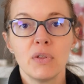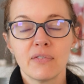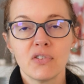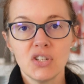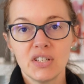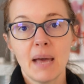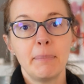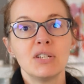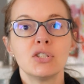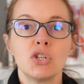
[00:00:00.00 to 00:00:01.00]
the first step
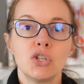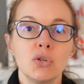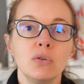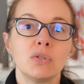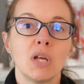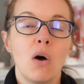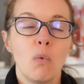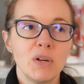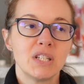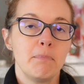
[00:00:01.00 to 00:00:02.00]
is to choose
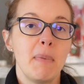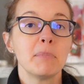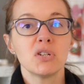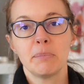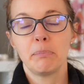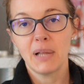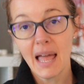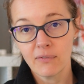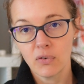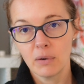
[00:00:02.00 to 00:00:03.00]
which membership
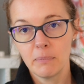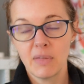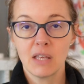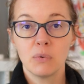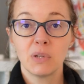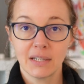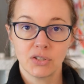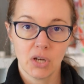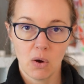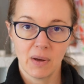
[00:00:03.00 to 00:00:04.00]
platform that you would like to
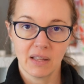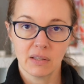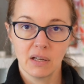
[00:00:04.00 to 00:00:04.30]
go with.